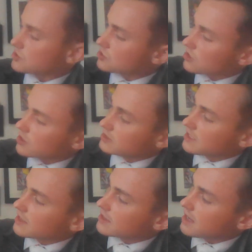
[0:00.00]
Starting
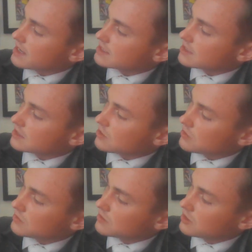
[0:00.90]
at the SA
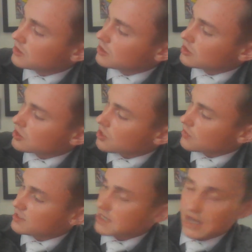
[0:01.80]
node,
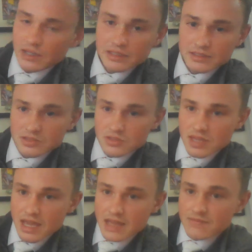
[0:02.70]
going down to
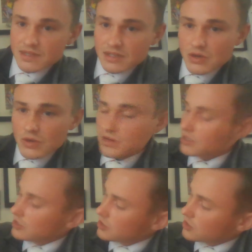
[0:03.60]
the AV node,
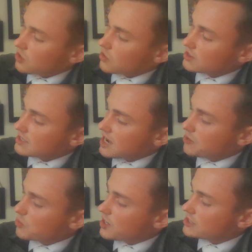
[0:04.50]
going
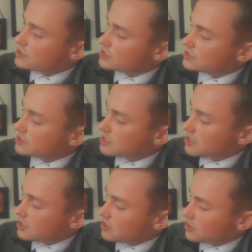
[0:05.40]
down branches,
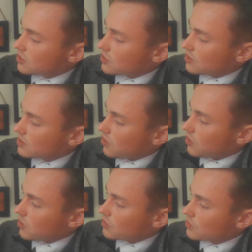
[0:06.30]
going
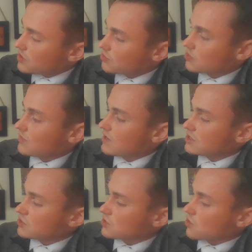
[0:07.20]
all the way through the
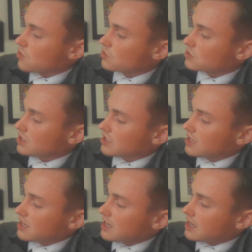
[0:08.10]
ventricles,
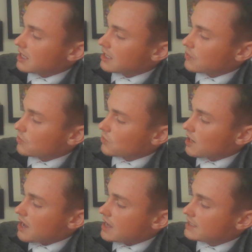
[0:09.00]
and we're
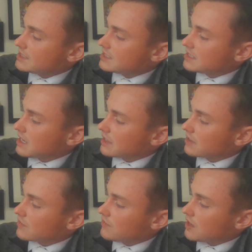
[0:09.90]
ending at
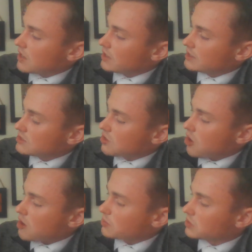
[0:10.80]
the very
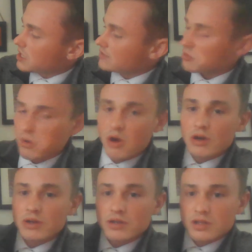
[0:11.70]
top left
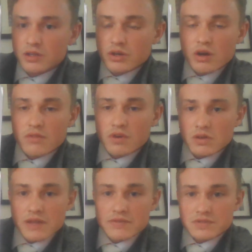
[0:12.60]
part of our
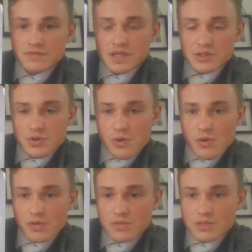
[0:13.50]
left
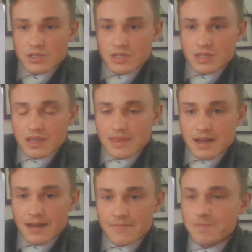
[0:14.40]
ventricle, just like
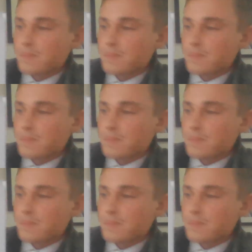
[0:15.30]
that.